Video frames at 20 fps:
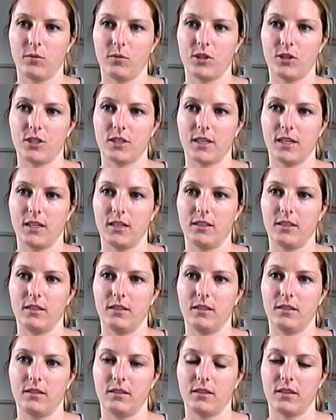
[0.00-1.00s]
We're just
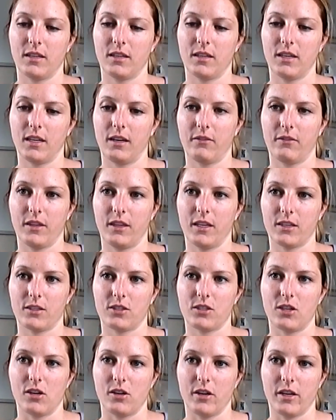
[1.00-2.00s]
getting everything
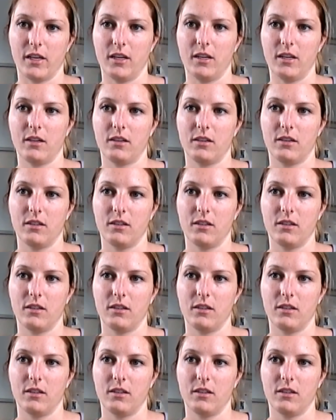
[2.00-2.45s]
started.